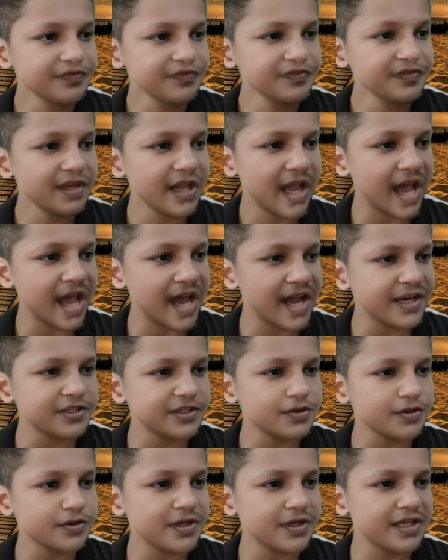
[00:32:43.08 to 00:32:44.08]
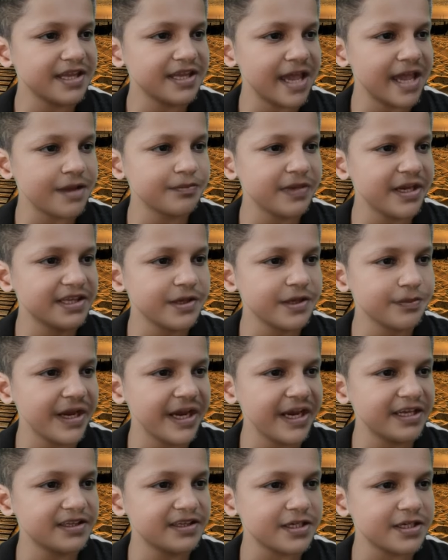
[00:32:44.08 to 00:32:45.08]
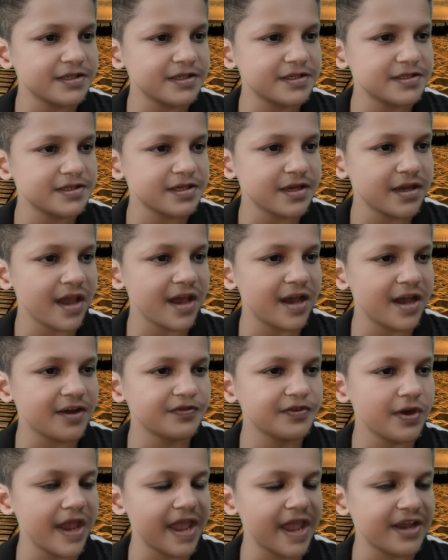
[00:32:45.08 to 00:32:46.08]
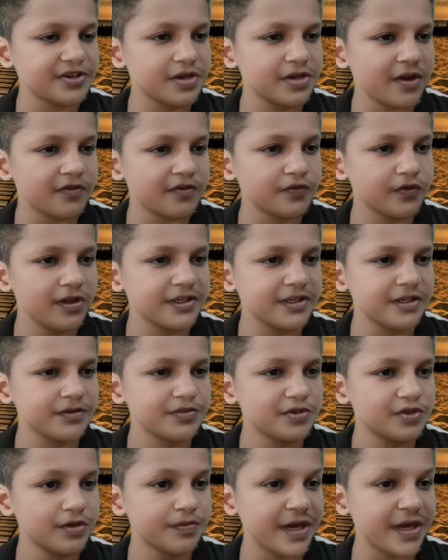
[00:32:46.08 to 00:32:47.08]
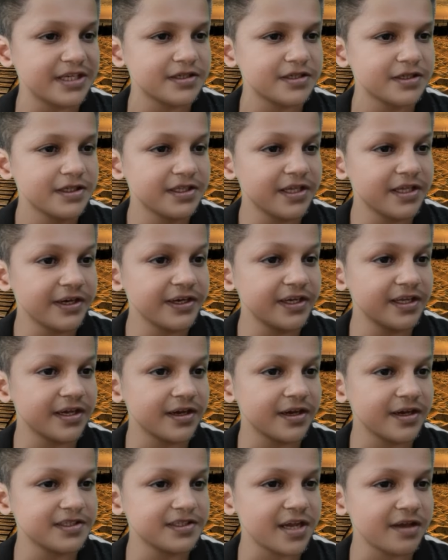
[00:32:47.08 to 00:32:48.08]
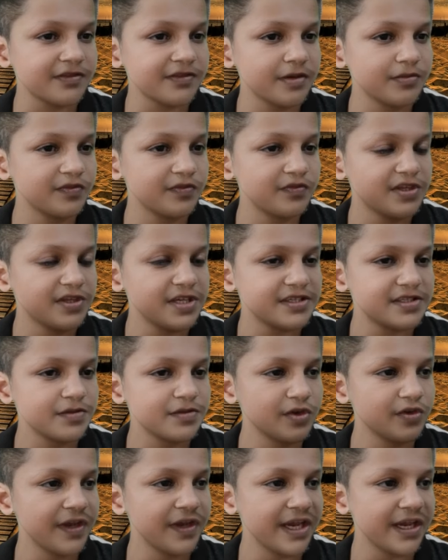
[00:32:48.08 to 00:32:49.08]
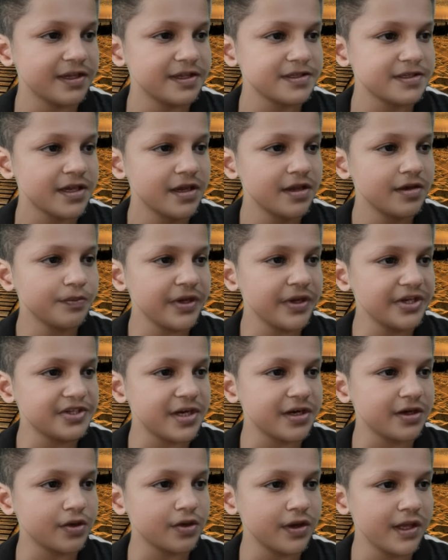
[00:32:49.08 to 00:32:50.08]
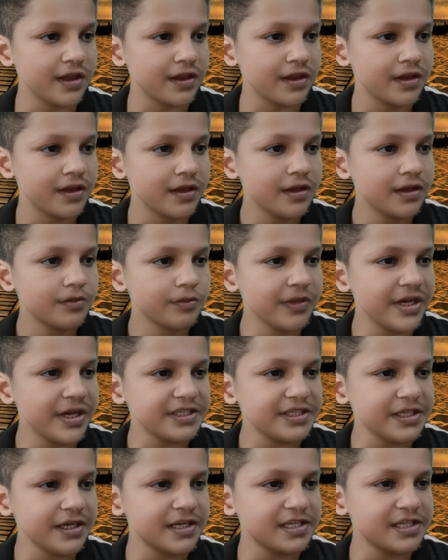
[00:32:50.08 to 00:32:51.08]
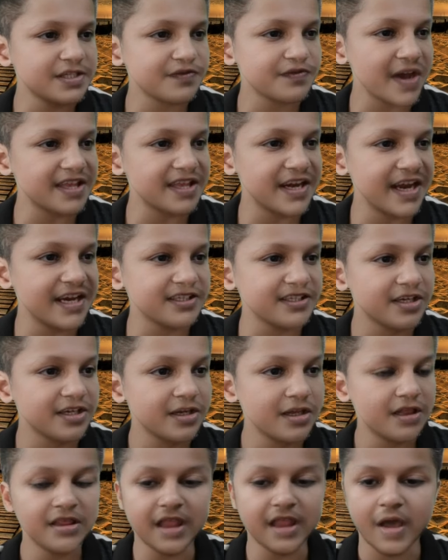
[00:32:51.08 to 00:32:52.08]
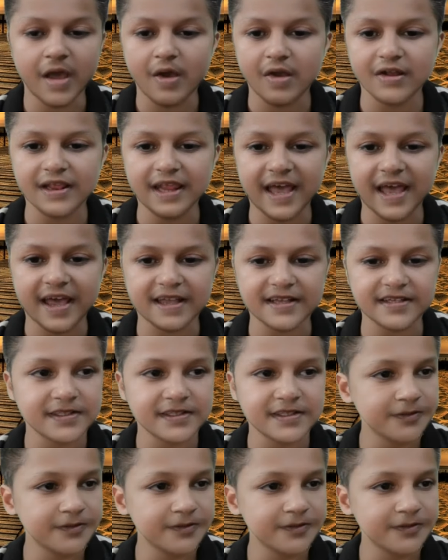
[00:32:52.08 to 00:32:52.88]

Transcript: hired to kill them in the main thrust of the action of Volume two, but the real heart of them, this movie is Peter Quill meeting his father at long last.